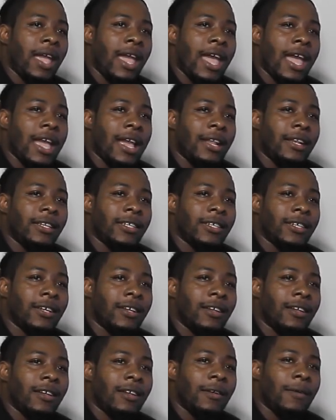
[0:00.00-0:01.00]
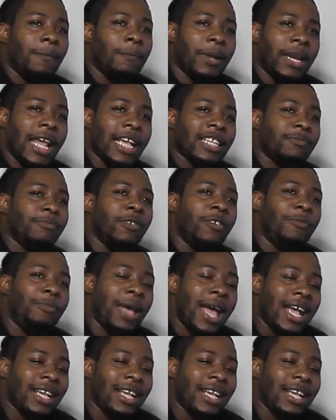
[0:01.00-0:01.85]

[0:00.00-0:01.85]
and but let's move